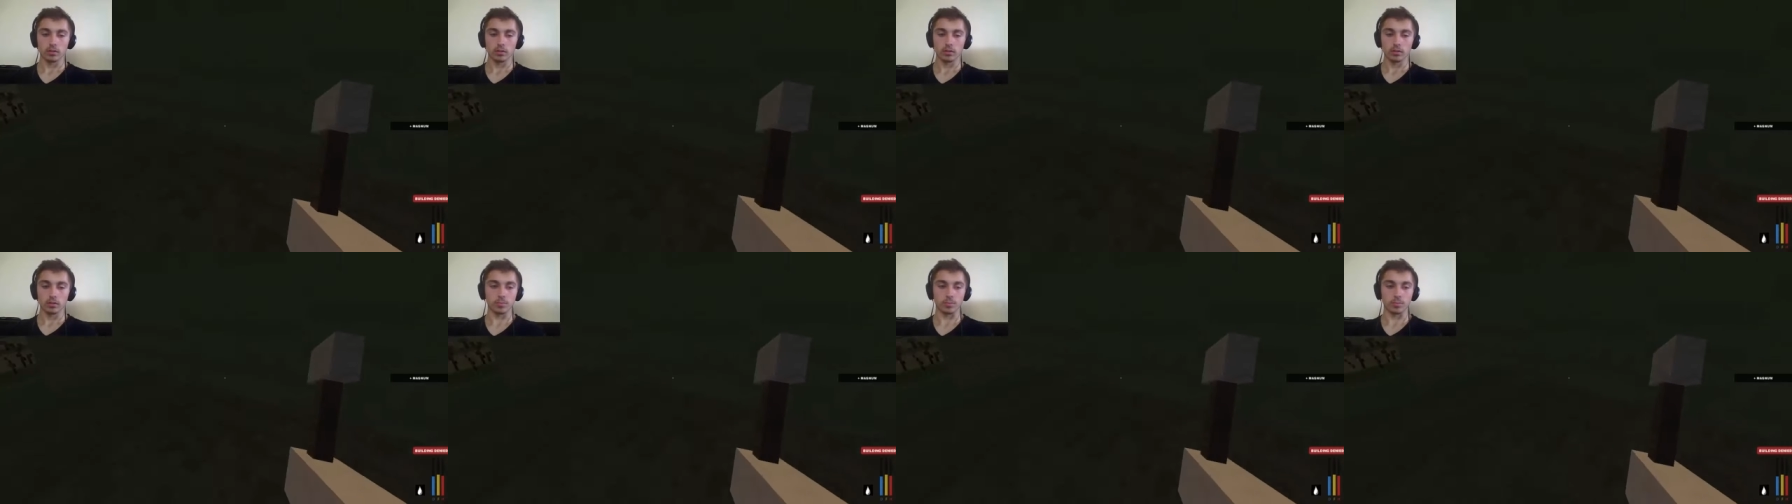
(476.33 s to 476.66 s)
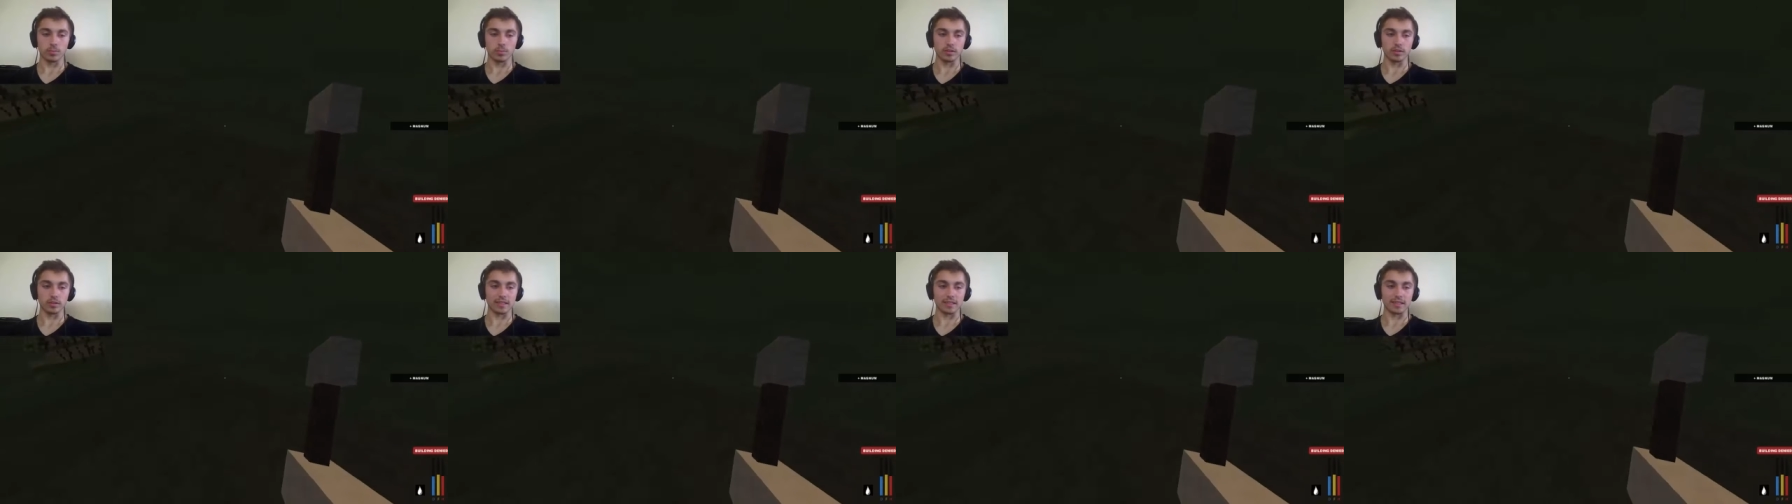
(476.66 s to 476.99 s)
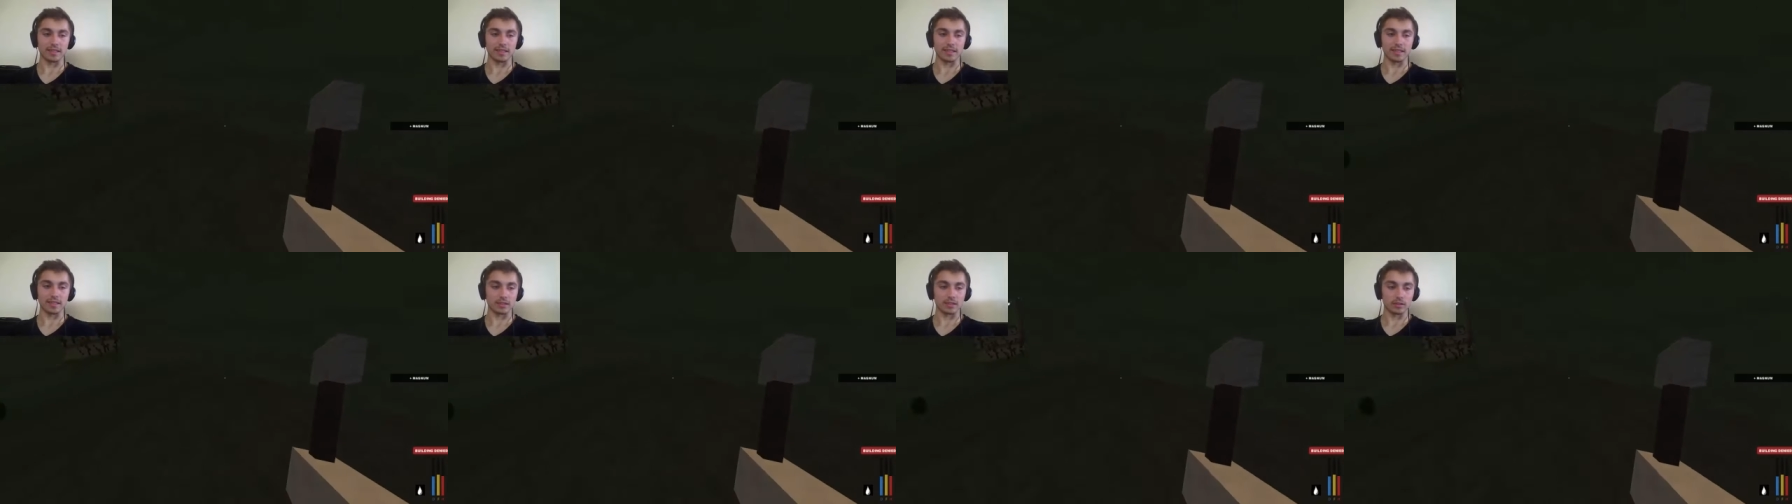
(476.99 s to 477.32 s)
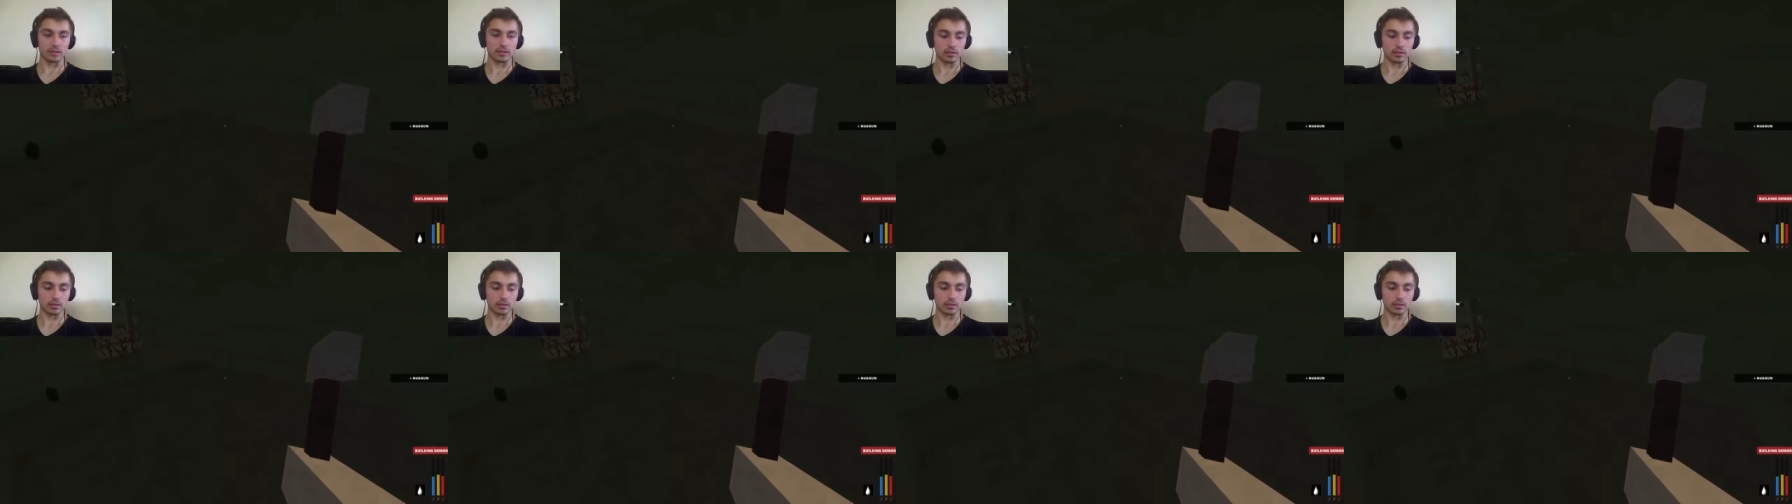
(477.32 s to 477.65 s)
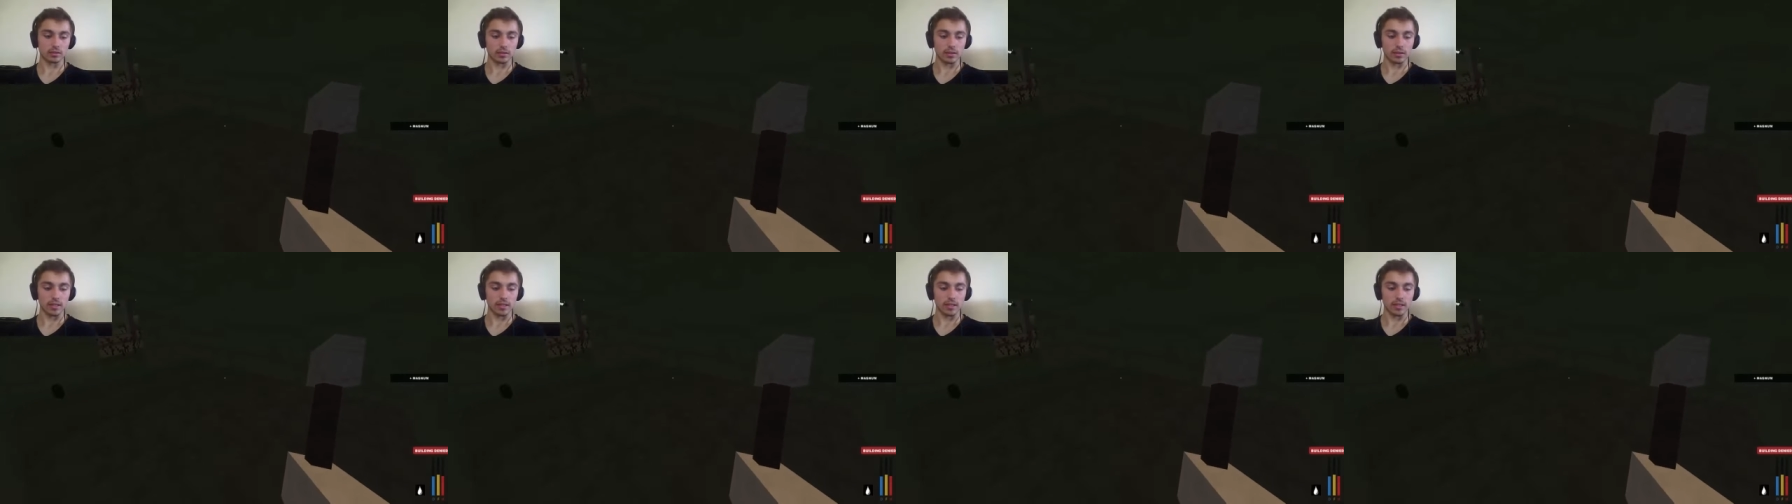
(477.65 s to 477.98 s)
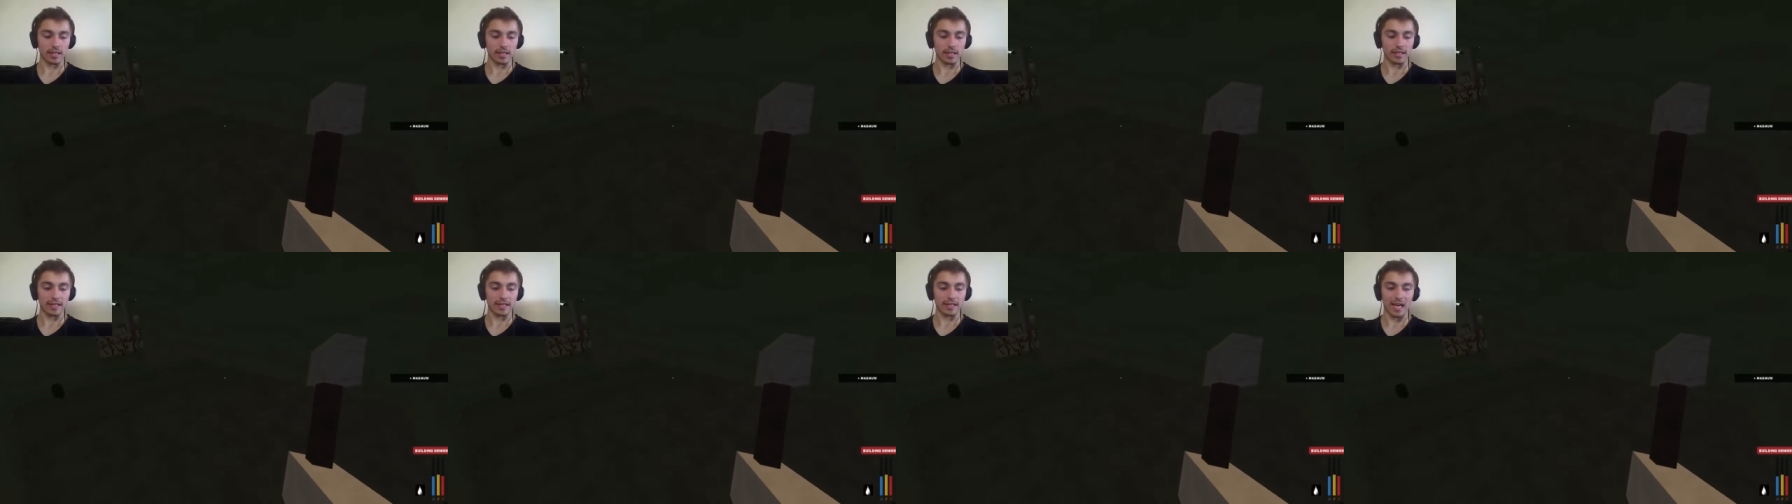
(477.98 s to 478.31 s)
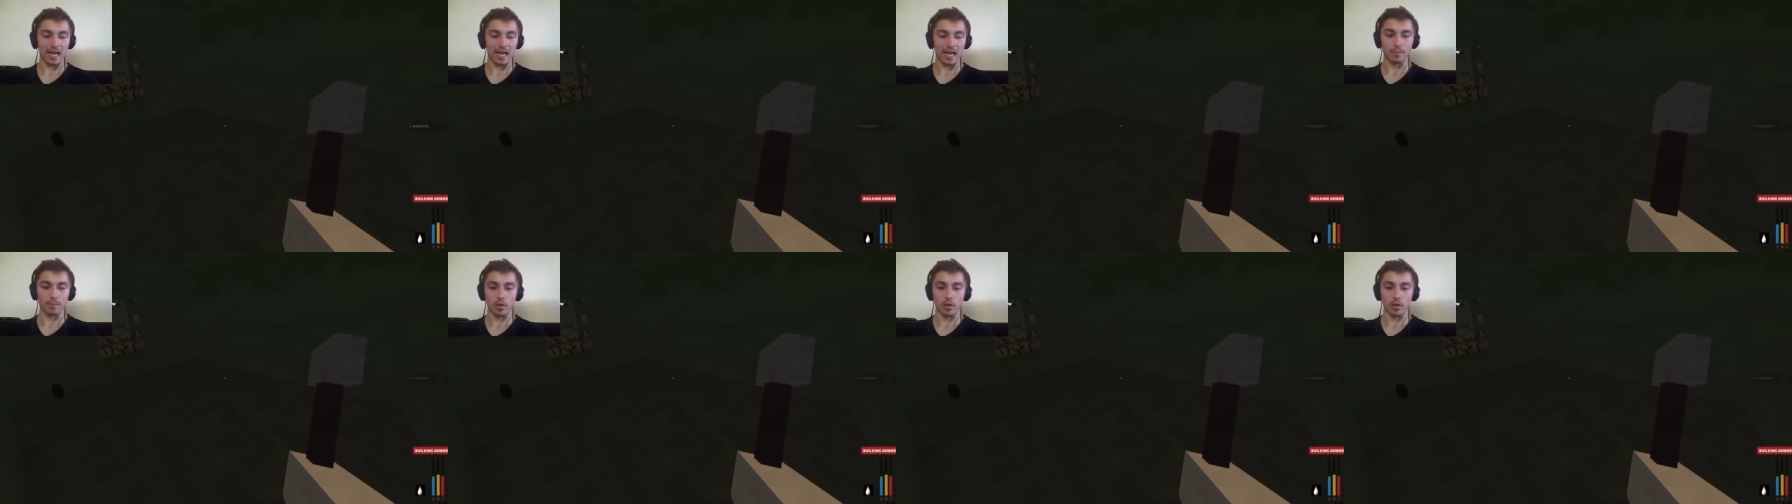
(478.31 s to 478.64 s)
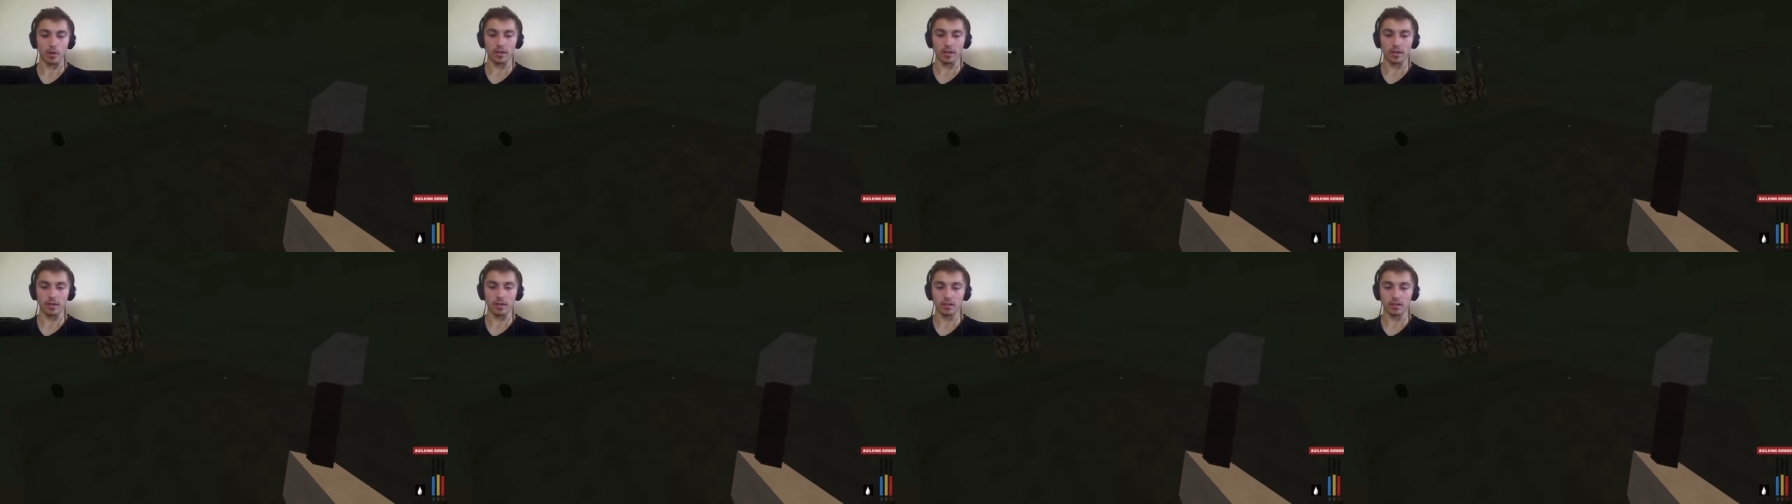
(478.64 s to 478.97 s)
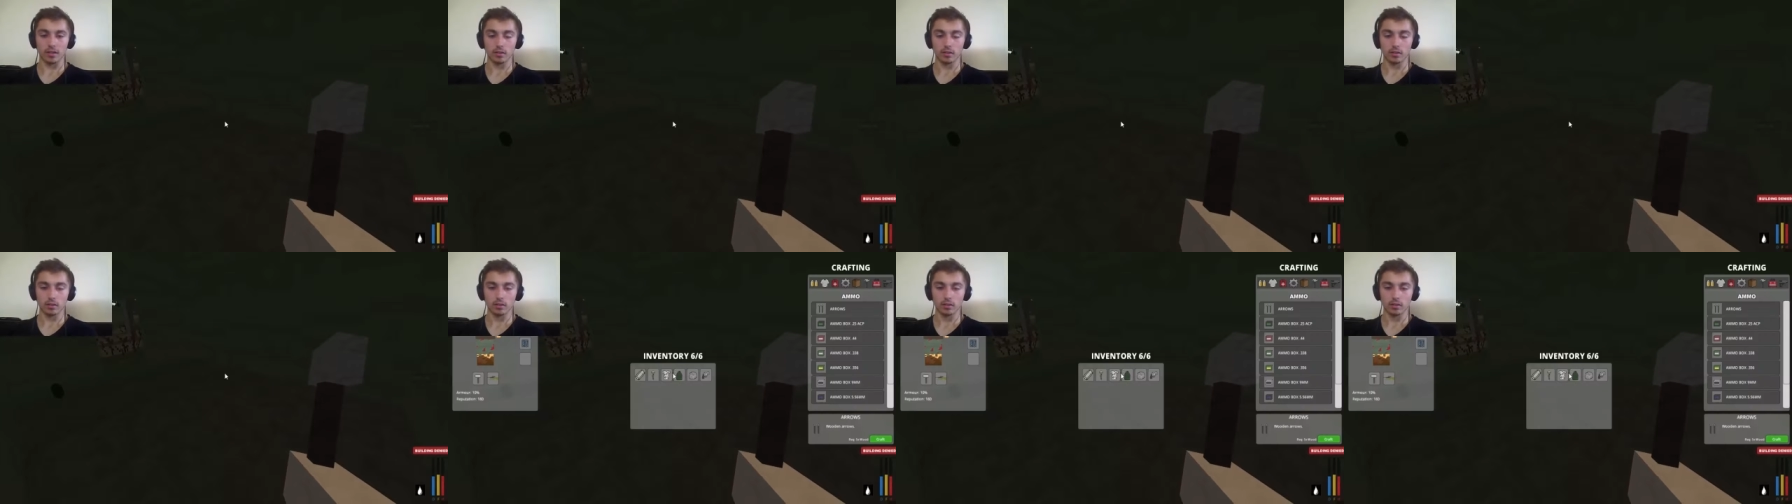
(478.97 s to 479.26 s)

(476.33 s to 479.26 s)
Don't suppose this has any ammo in it.